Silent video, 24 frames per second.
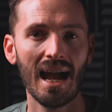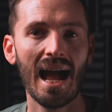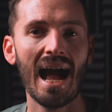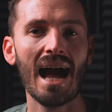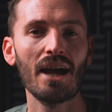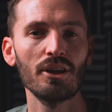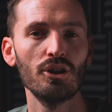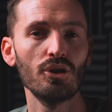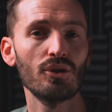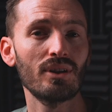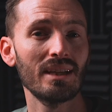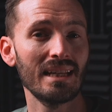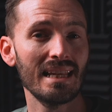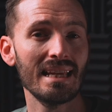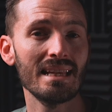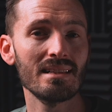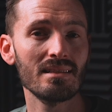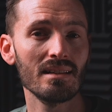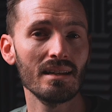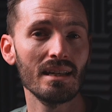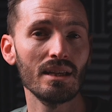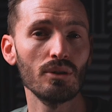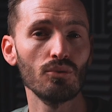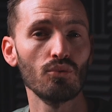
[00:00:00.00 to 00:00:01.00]
how you can
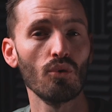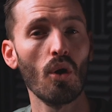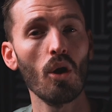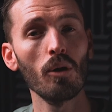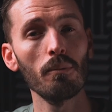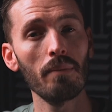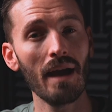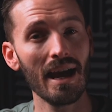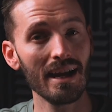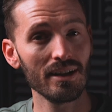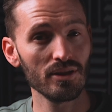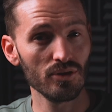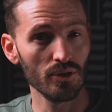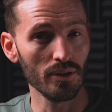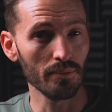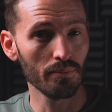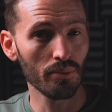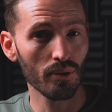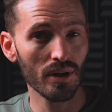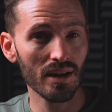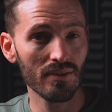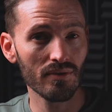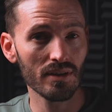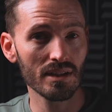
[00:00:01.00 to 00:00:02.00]
easily roll back to a
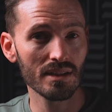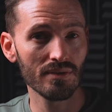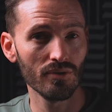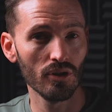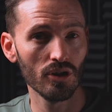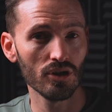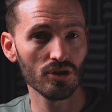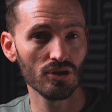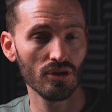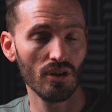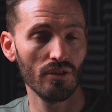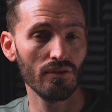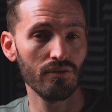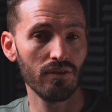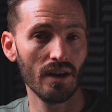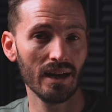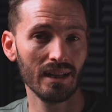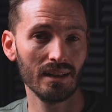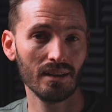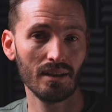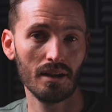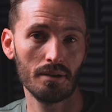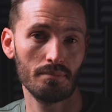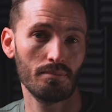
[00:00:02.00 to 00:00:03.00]
previous version of
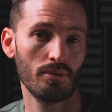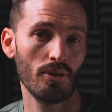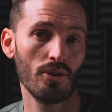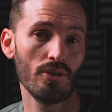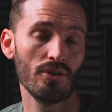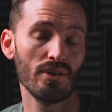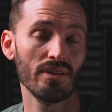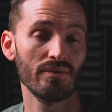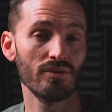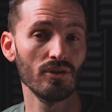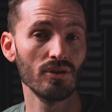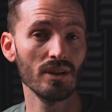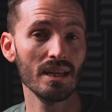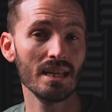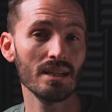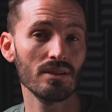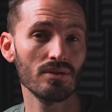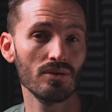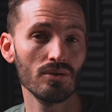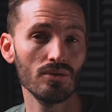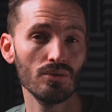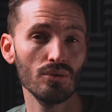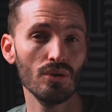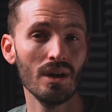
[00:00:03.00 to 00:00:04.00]
Final Cut Pro if you need
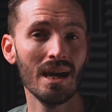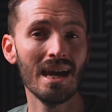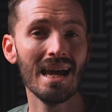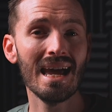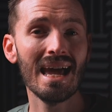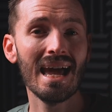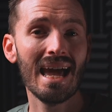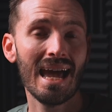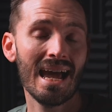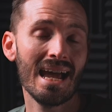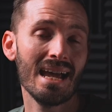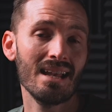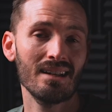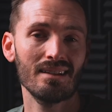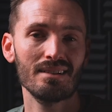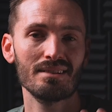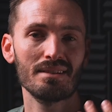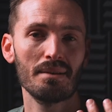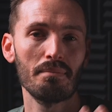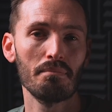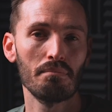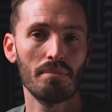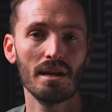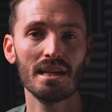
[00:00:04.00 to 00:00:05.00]
to, and
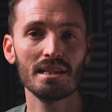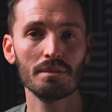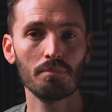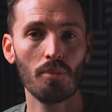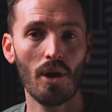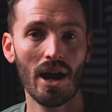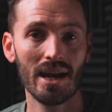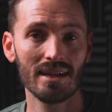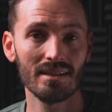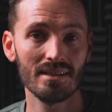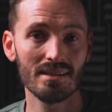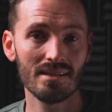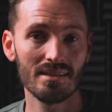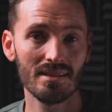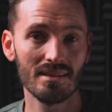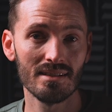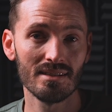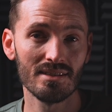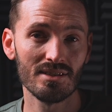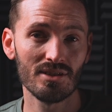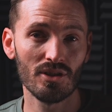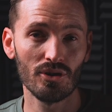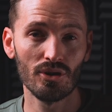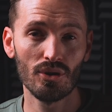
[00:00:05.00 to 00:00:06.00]
some best
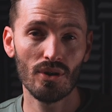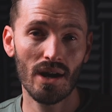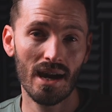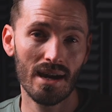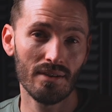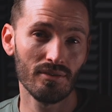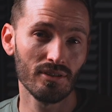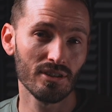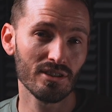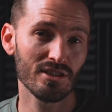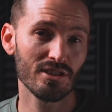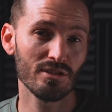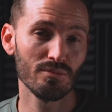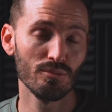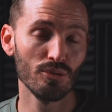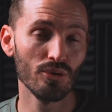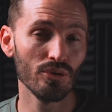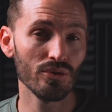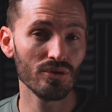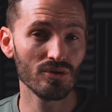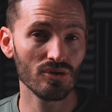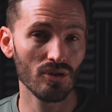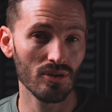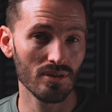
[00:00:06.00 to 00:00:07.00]
practices so you have a
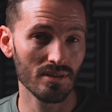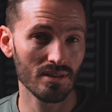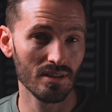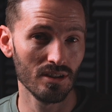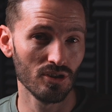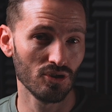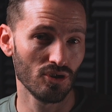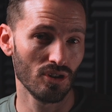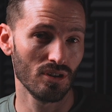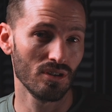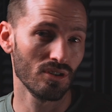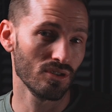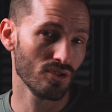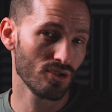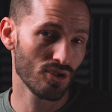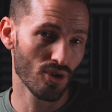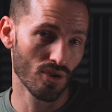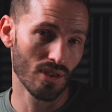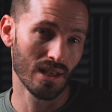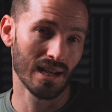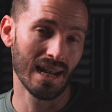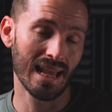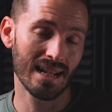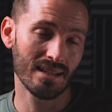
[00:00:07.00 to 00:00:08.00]
smooth transition
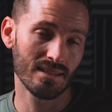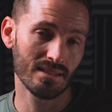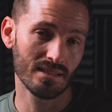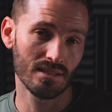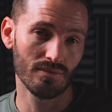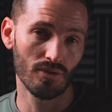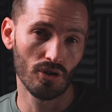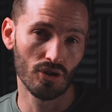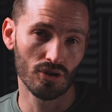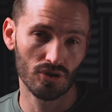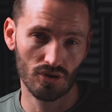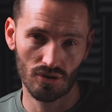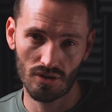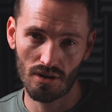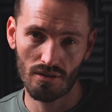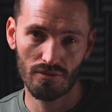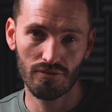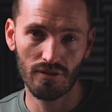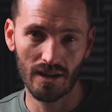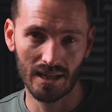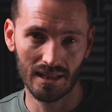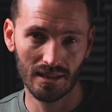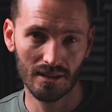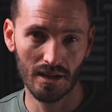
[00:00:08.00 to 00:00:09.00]
to the latest version of
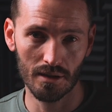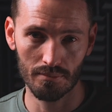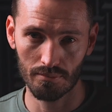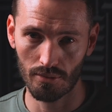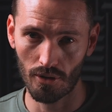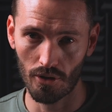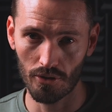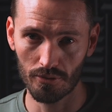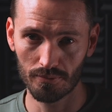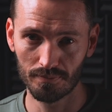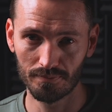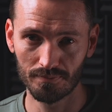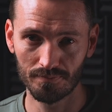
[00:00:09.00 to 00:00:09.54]
Final Cut Pro.